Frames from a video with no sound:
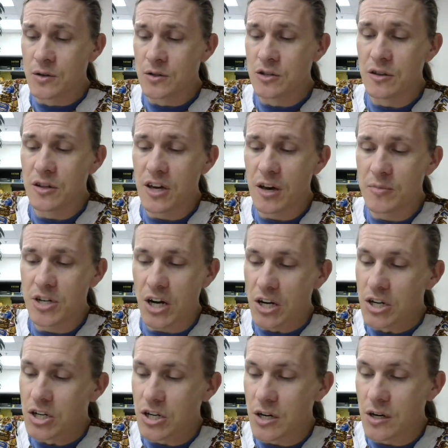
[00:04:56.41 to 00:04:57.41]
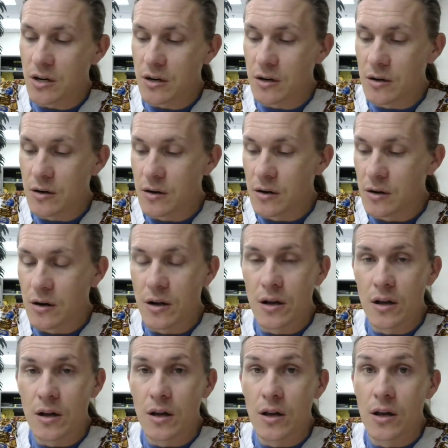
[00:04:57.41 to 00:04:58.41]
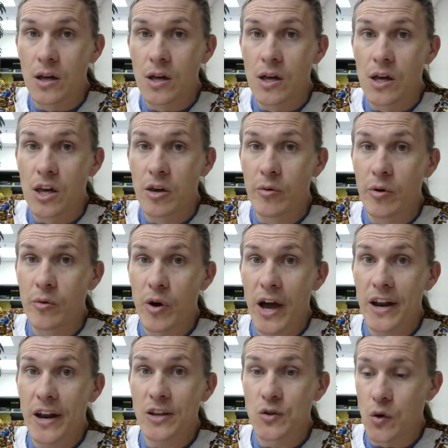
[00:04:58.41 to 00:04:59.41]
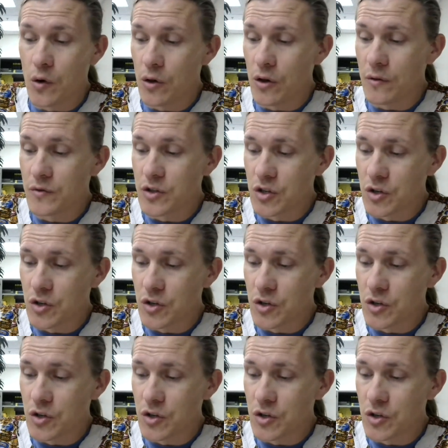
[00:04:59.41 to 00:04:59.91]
to the objection. you will write a total of